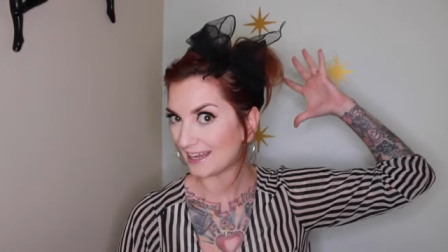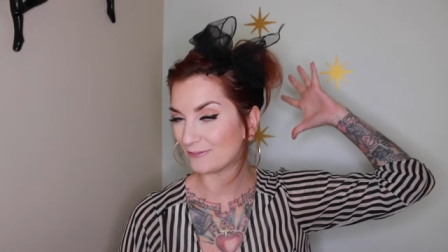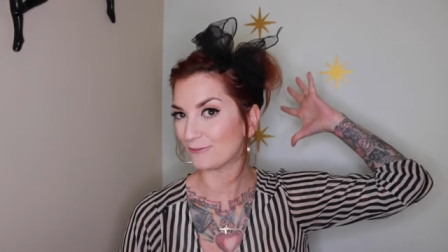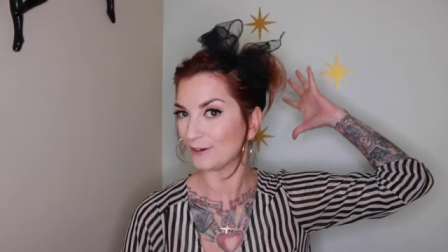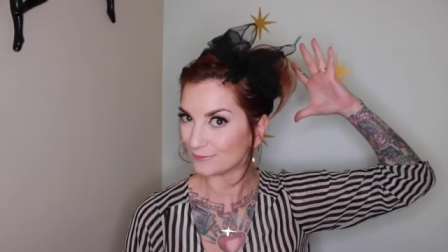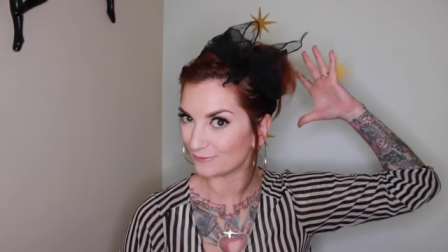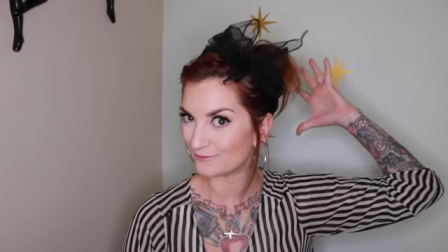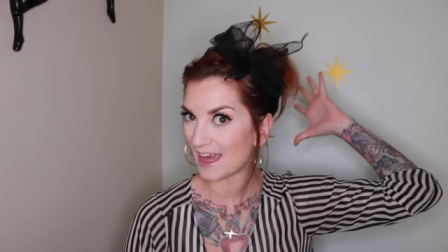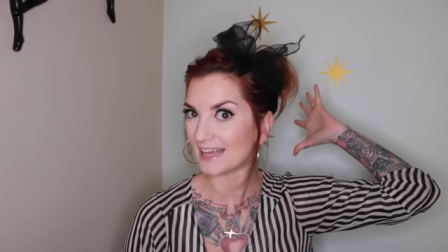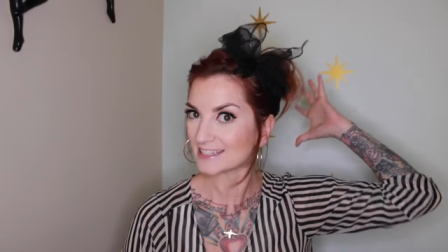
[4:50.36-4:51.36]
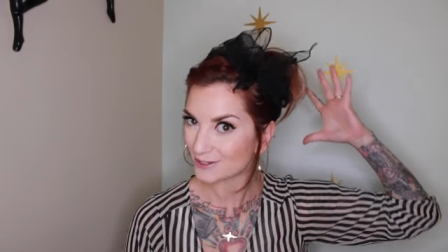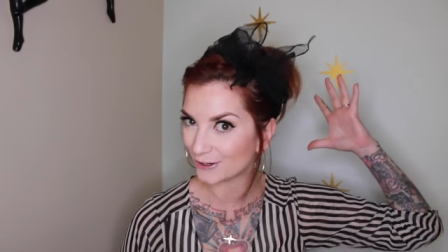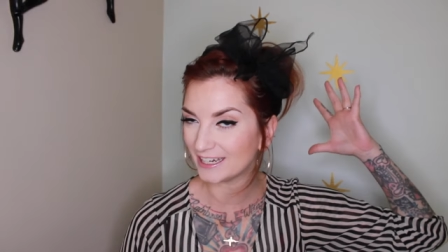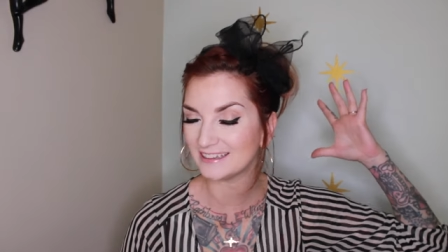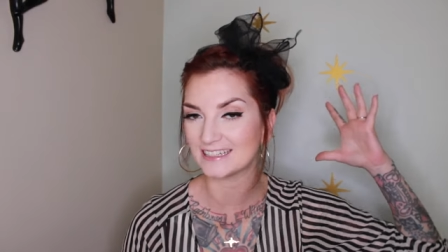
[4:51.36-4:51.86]
in front of that
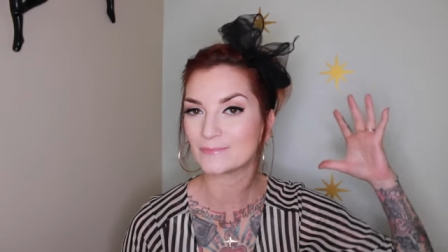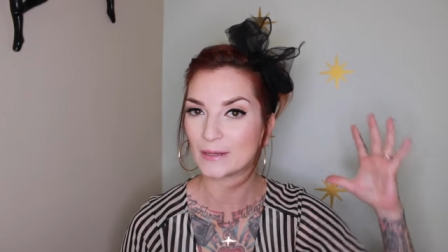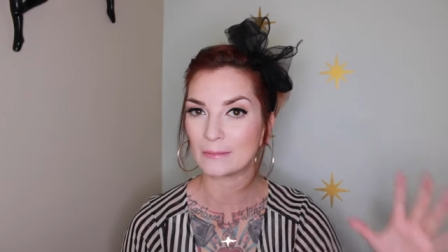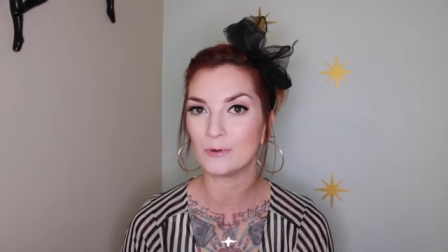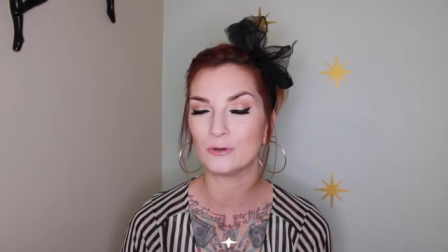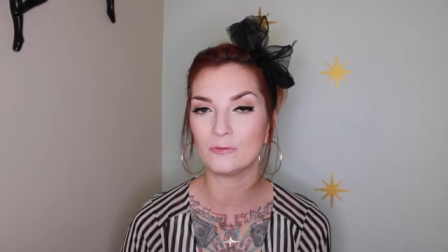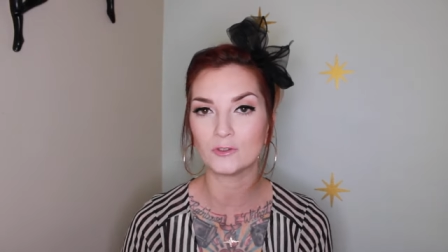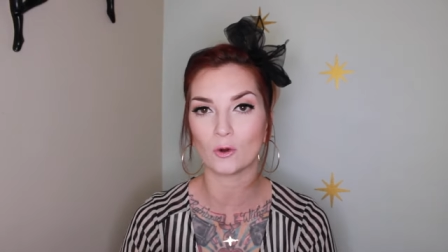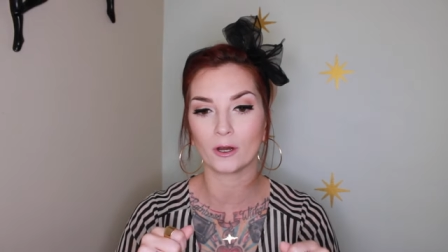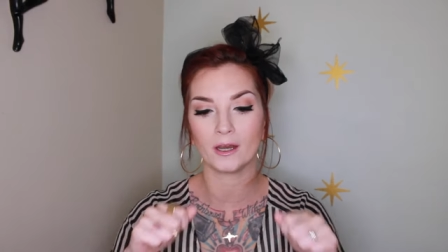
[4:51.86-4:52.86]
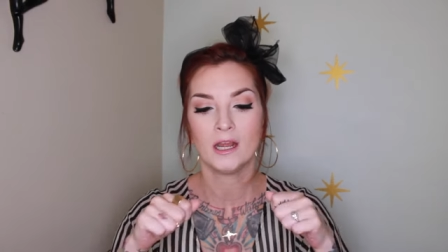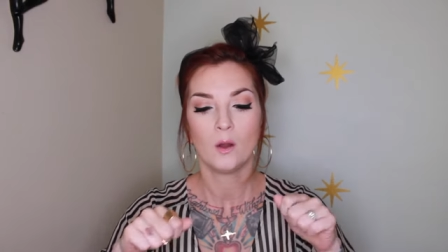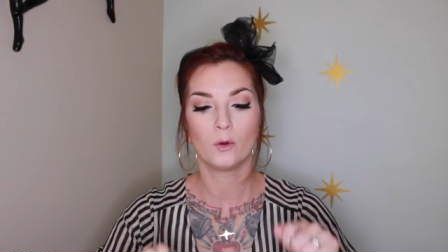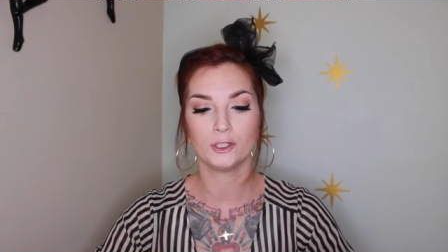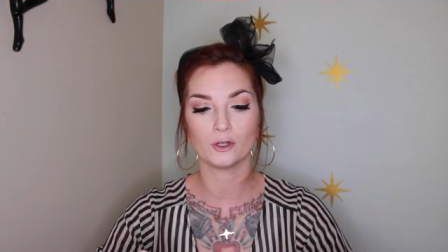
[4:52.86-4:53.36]
screen that's being moved, or
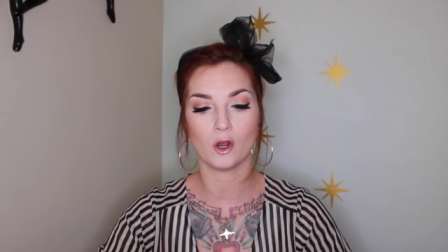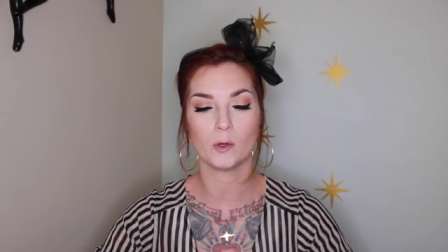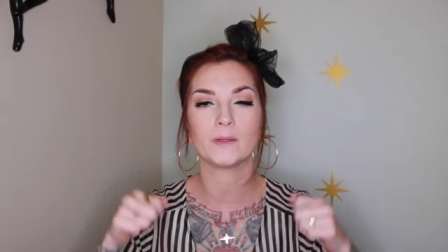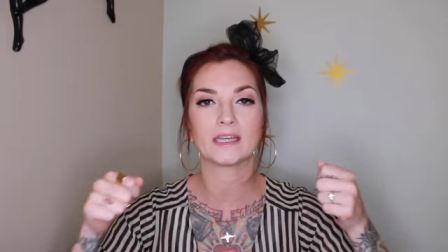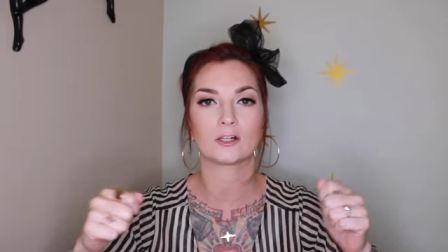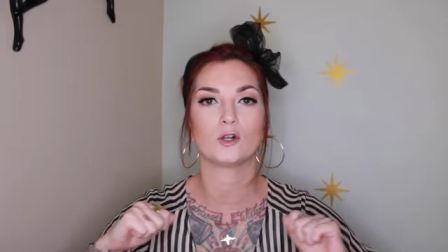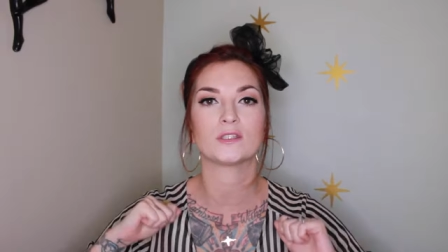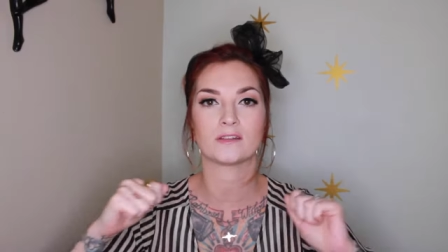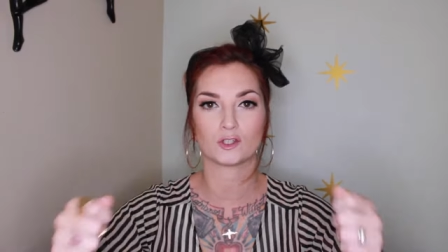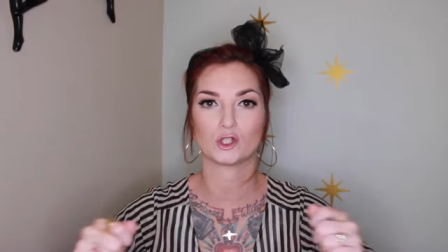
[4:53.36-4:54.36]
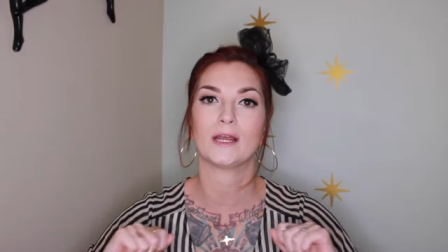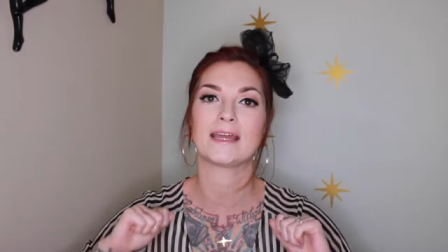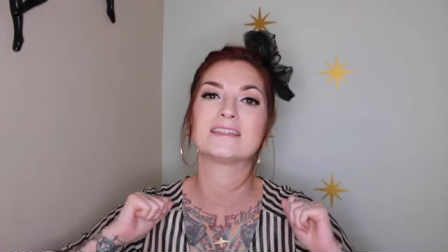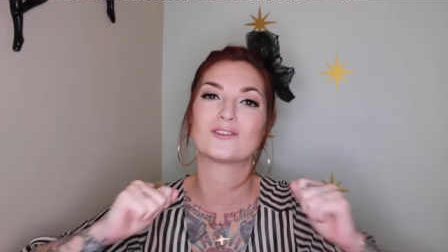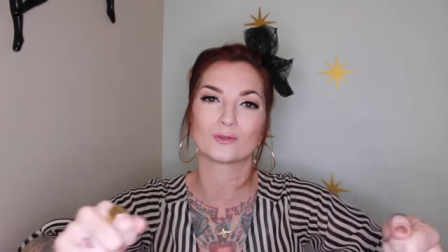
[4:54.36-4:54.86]
when you're opening and closing the
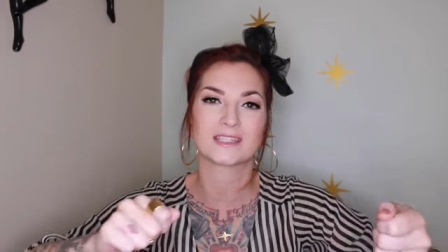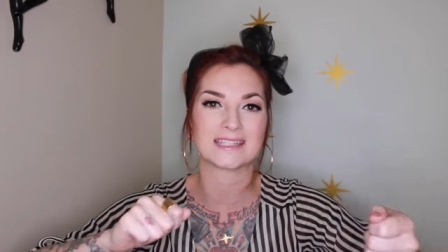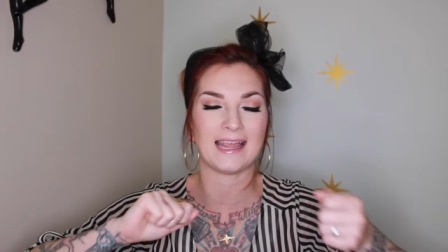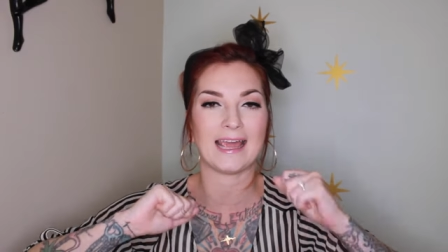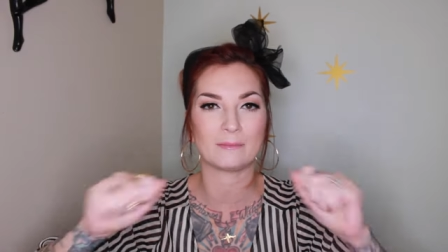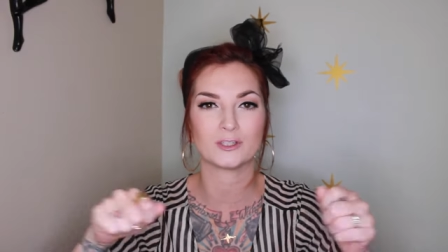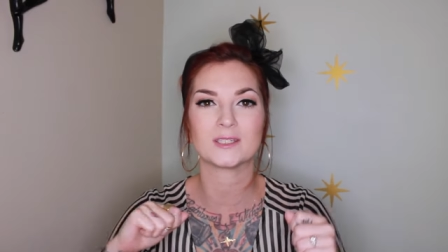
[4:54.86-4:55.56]
trays, don't slam.